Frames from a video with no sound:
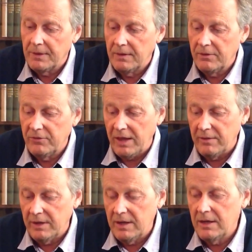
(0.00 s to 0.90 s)
set
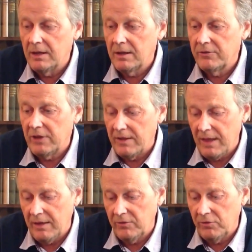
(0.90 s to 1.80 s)

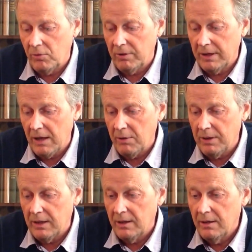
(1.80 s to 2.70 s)
that story
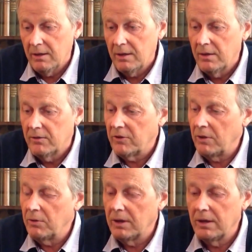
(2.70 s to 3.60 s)
going.
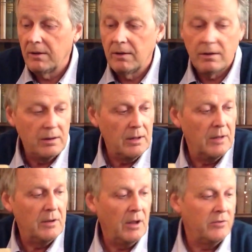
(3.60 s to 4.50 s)
So a
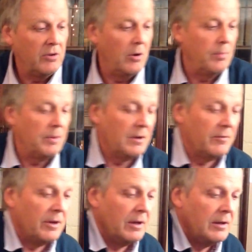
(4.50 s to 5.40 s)
nice copy of
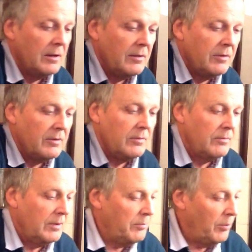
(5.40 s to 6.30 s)
an
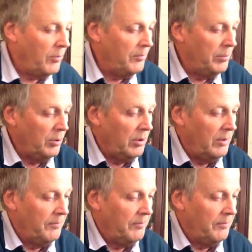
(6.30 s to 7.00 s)
important book.